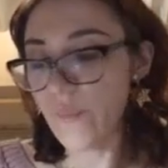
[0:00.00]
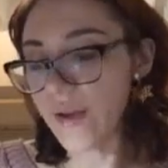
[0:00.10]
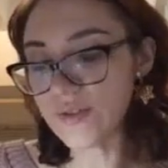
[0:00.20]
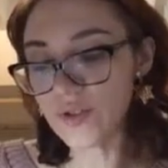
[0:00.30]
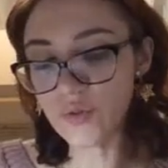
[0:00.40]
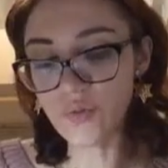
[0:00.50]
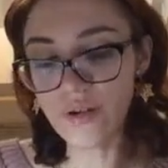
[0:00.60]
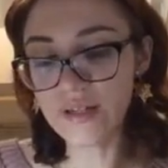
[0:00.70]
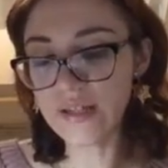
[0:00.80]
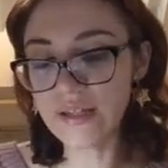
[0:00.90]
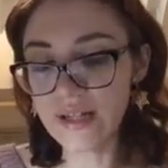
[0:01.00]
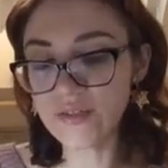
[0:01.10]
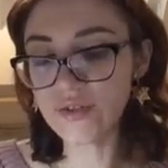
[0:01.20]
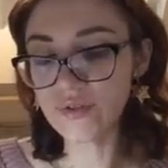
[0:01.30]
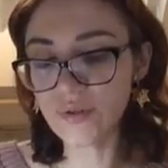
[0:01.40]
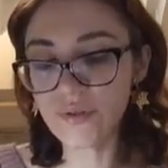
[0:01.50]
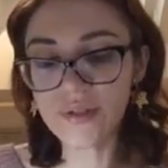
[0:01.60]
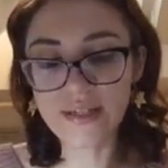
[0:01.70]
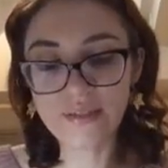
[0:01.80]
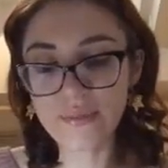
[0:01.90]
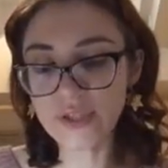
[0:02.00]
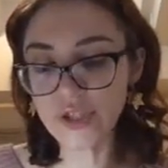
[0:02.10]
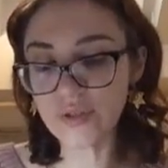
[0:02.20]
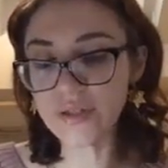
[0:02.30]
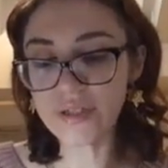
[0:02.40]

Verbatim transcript: But you're very nice, you already a mature,